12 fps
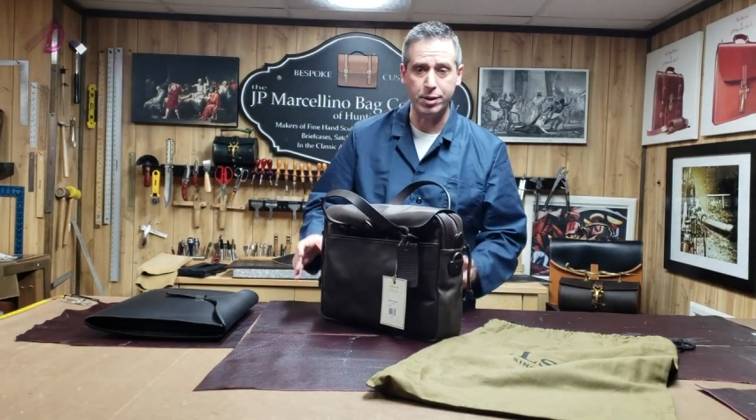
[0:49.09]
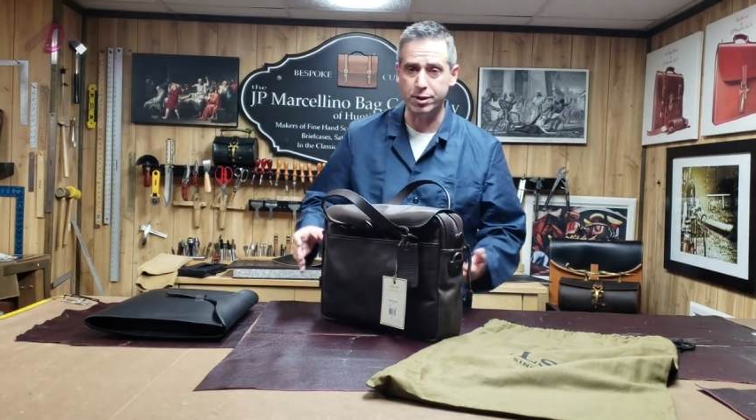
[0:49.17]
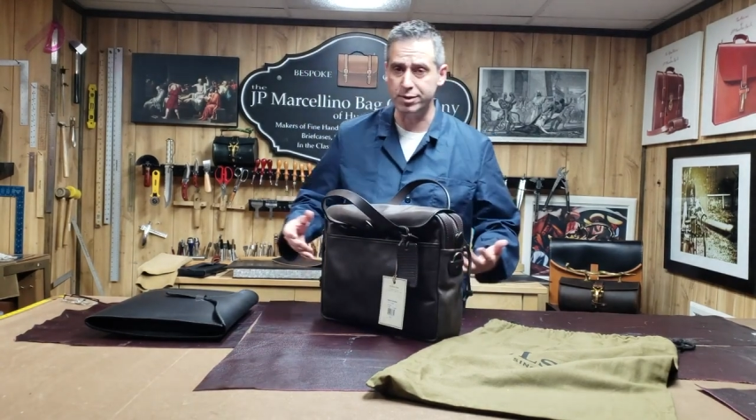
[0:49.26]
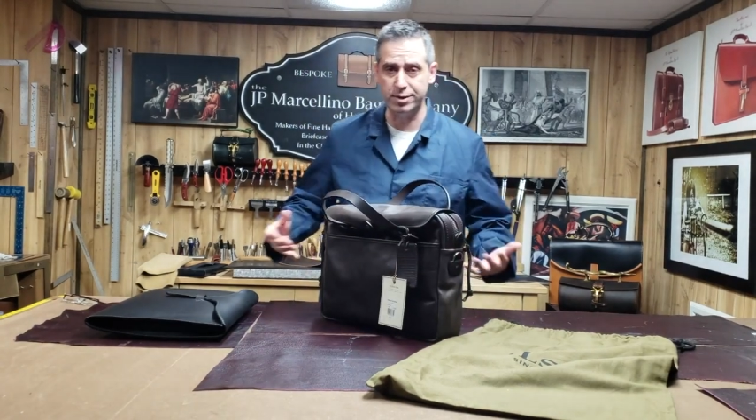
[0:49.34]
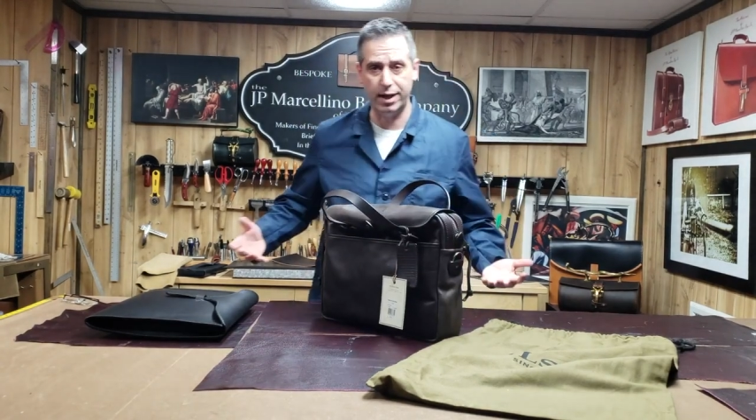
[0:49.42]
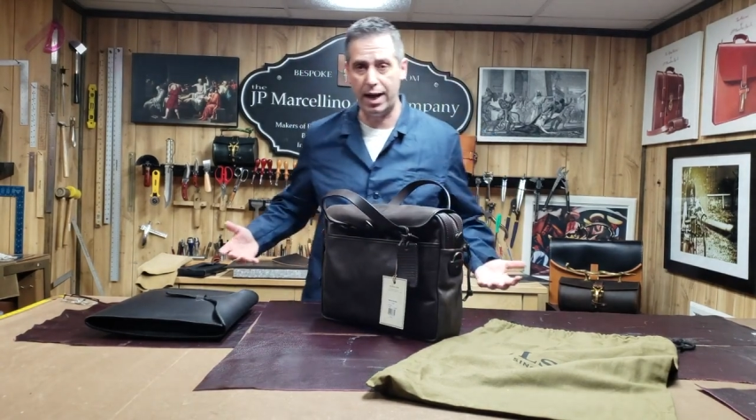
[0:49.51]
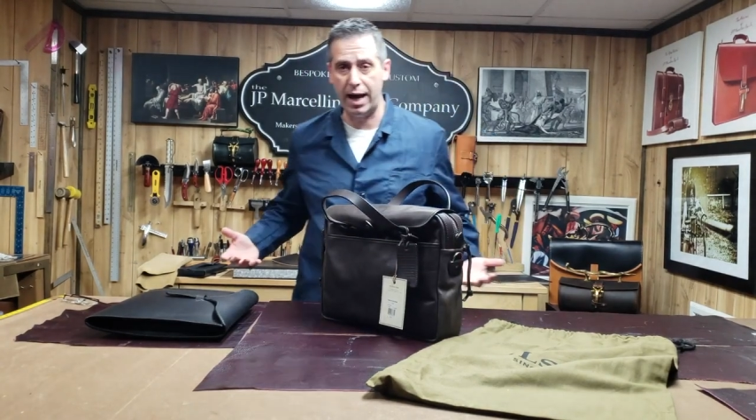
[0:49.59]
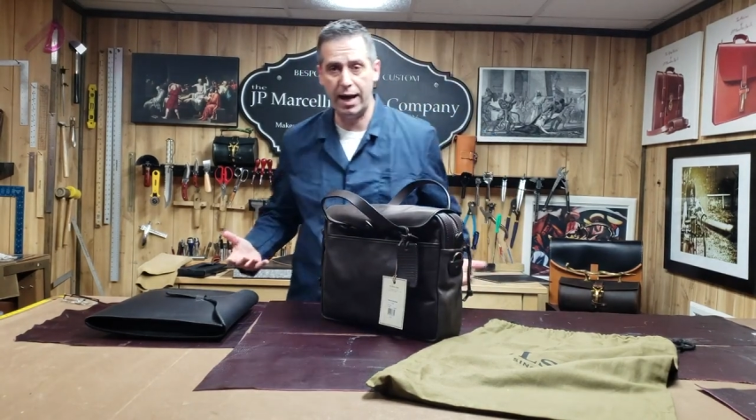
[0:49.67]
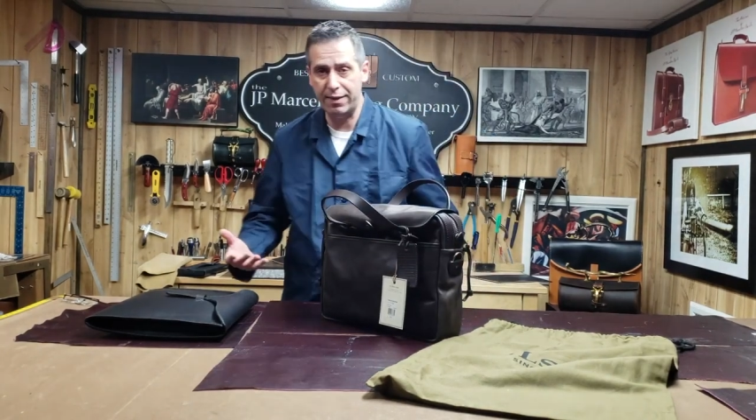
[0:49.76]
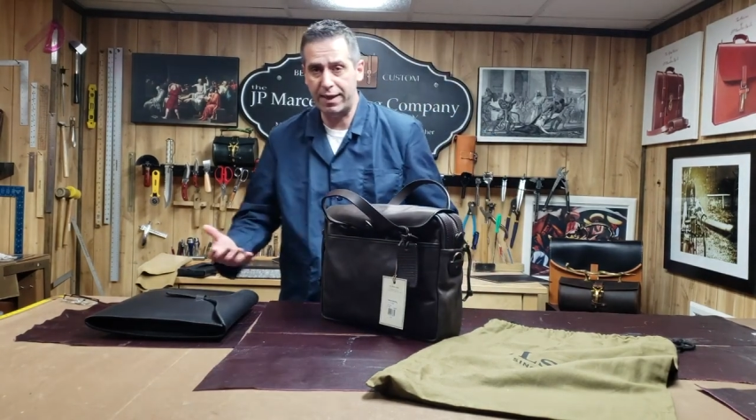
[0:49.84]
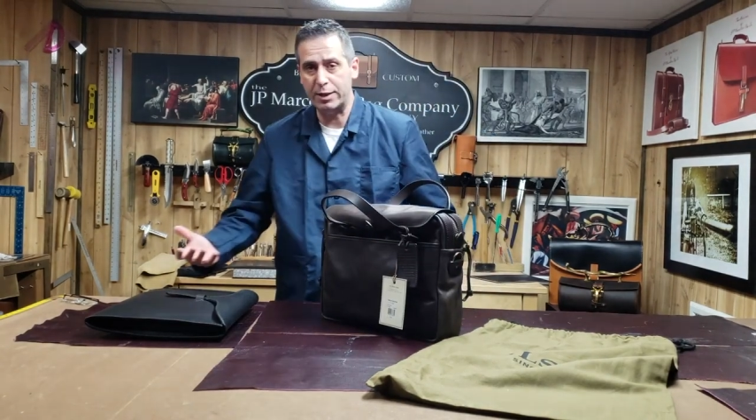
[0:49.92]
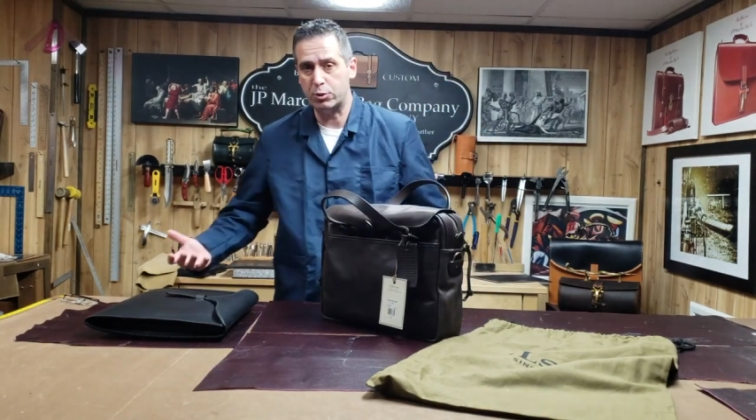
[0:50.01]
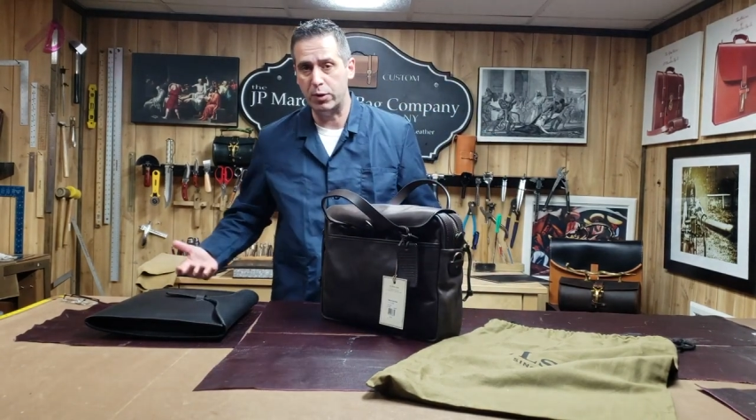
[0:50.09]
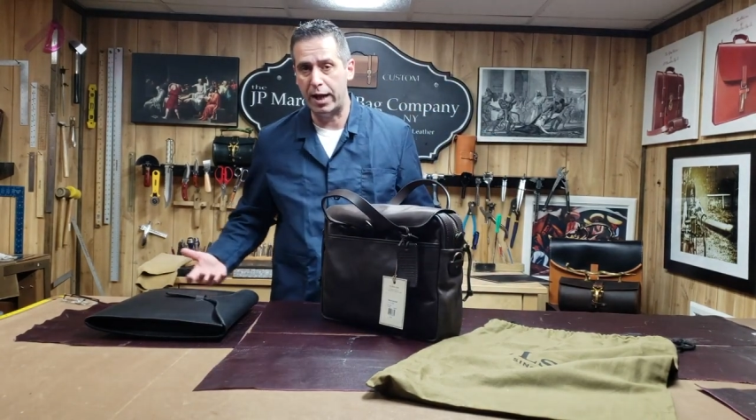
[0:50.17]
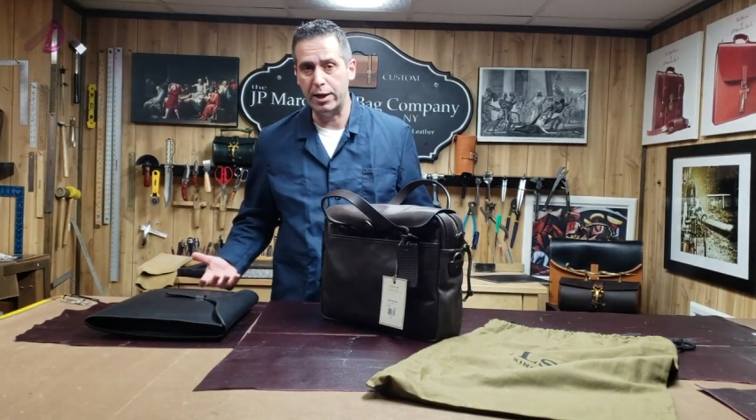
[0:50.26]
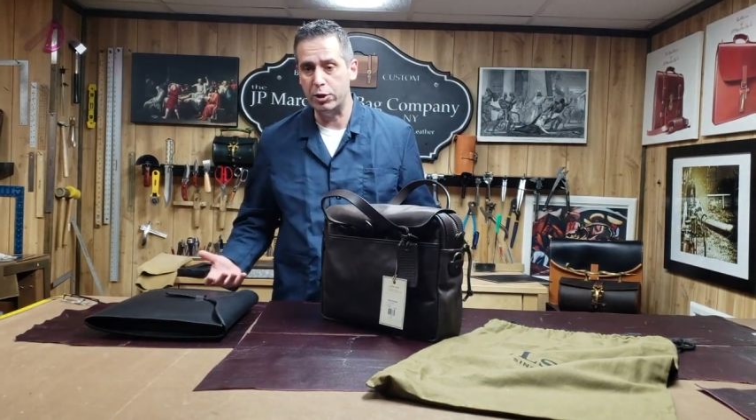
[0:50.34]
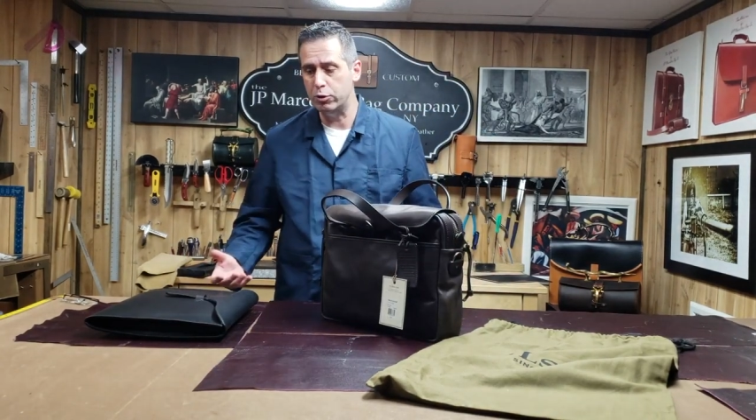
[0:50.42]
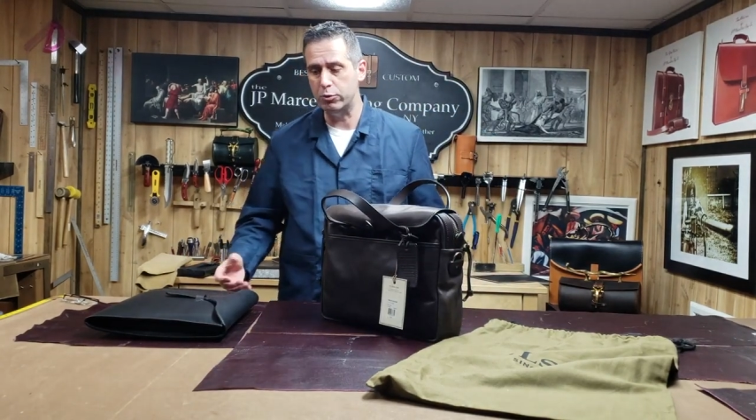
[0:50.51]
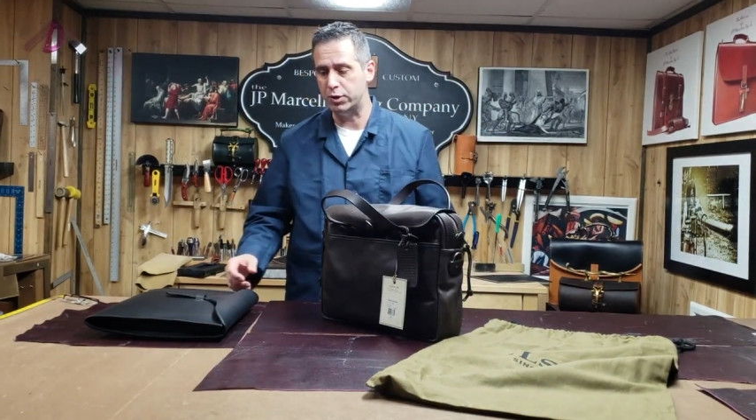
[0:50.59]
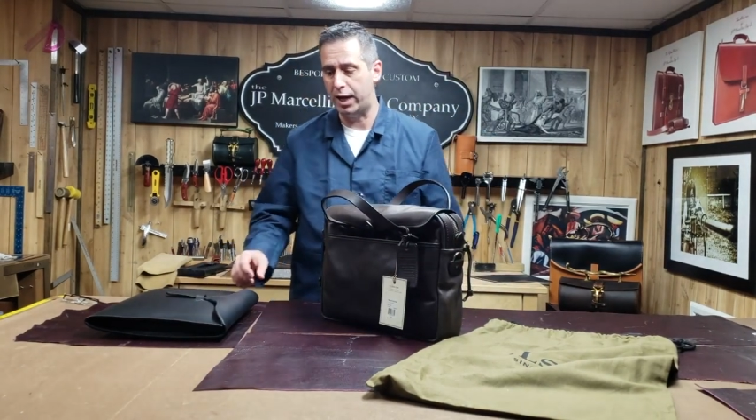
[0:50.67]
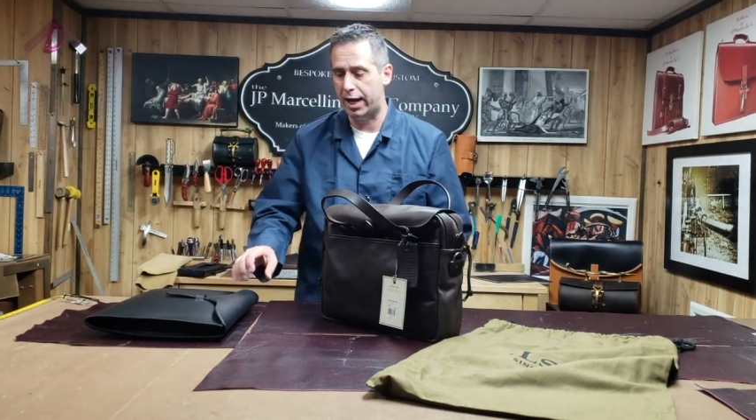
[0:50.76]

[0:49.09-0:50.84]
because that's what I use.